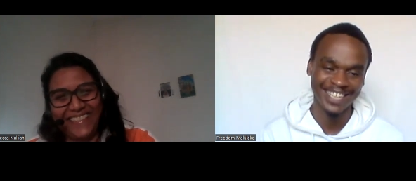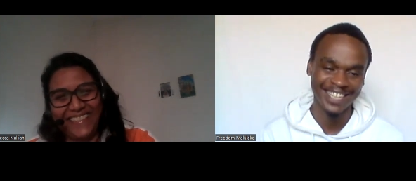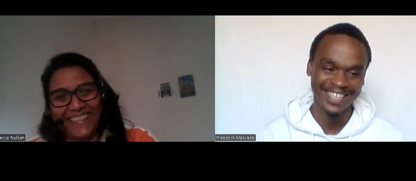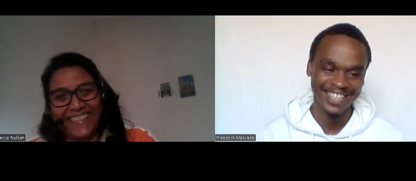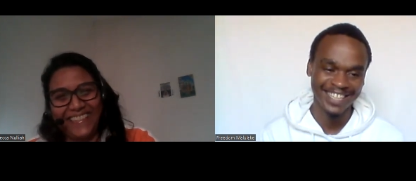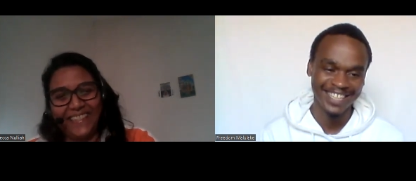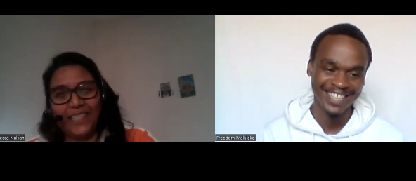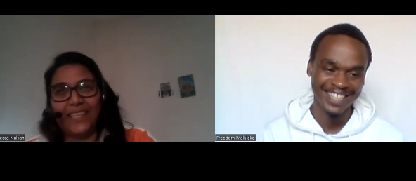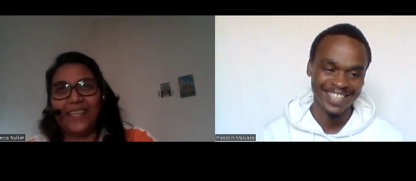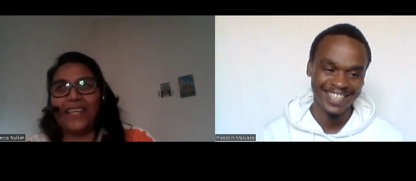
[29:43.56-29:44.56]

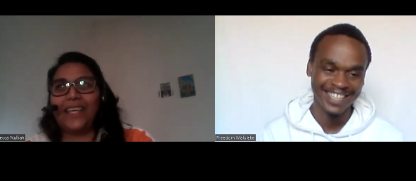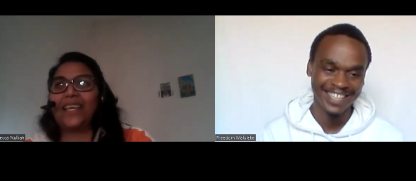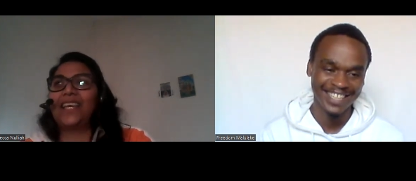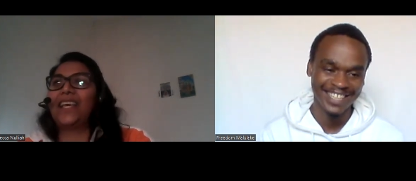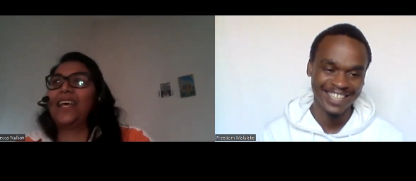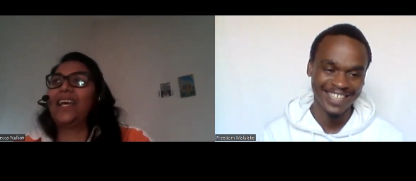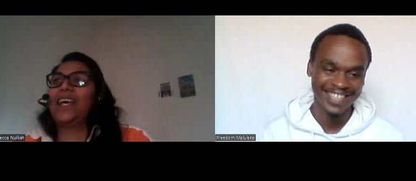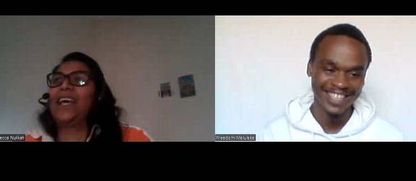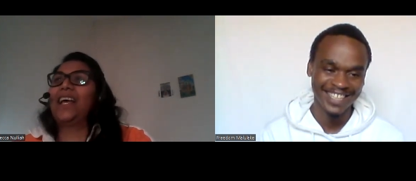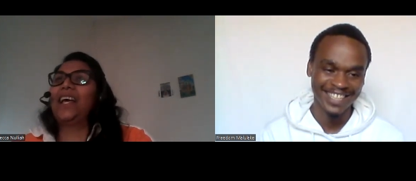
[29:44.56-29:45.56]
[no speech]